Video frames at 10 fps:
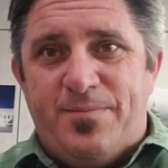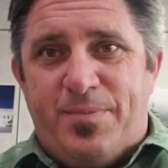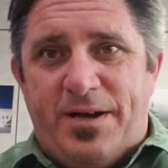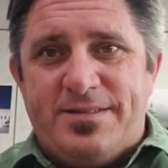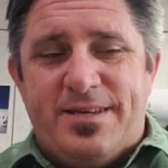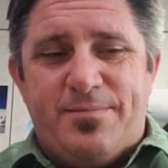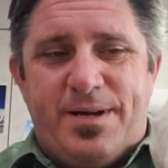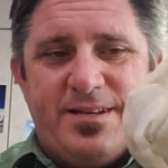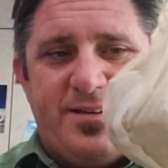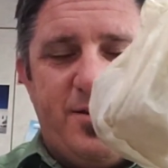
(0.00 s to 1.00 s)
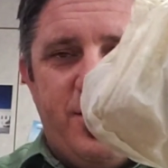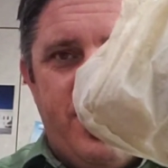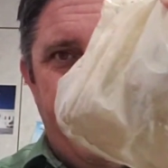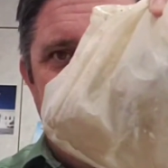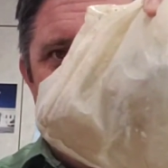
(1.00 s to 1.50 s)
pause it, but
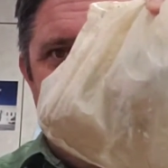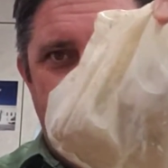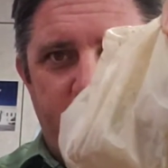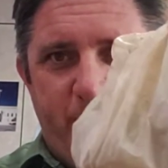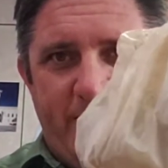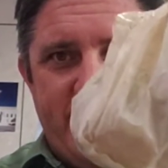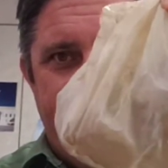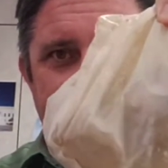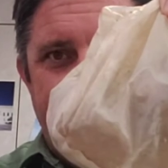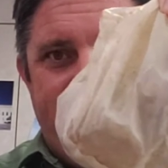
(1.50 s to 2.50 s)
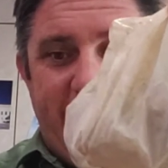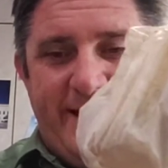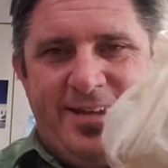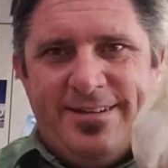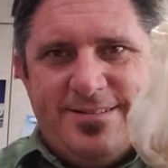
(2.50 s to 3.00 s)
before you pause it, you need
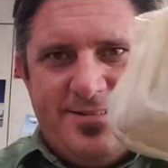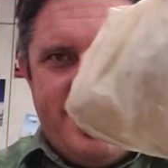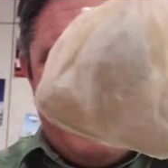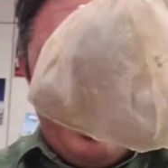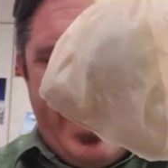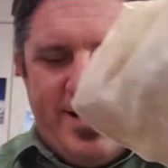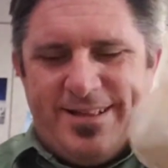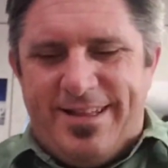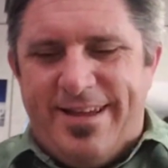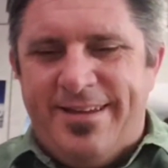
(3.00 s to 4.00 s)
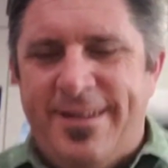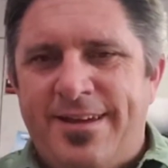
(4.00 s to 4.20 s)
clay. This is a bag of clay.